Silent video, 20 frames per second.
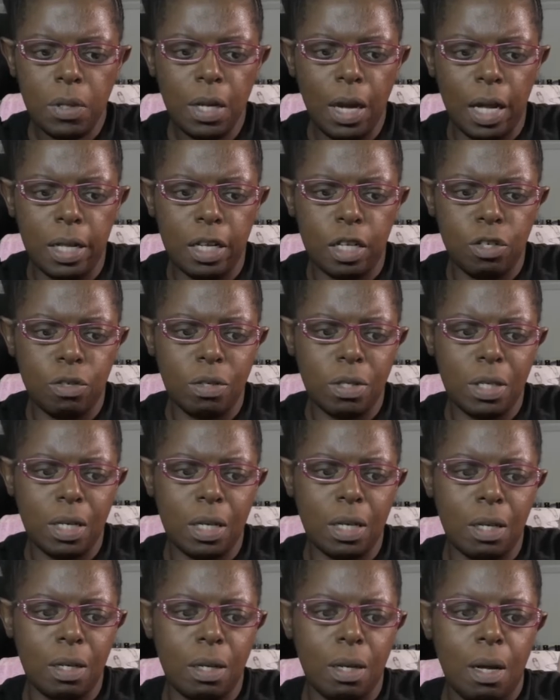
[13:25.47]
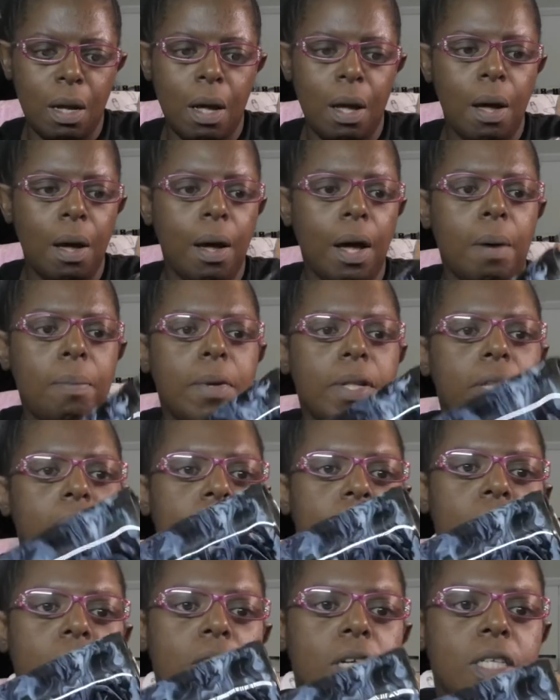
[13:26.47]
and let you see it. Um, and
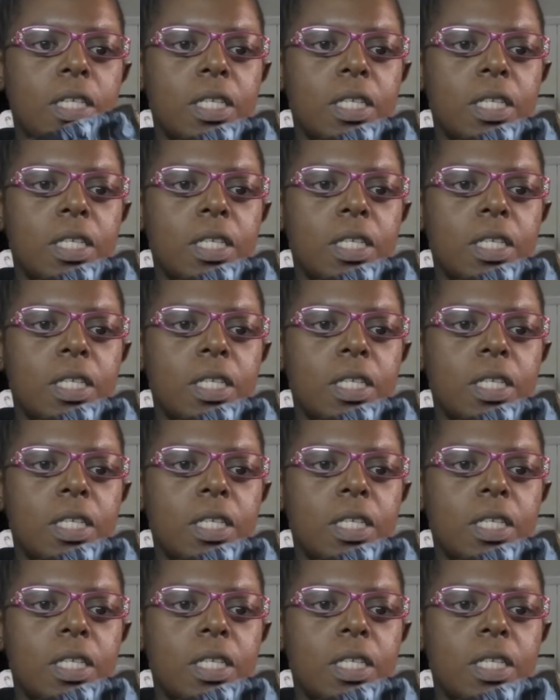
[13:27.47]
then you can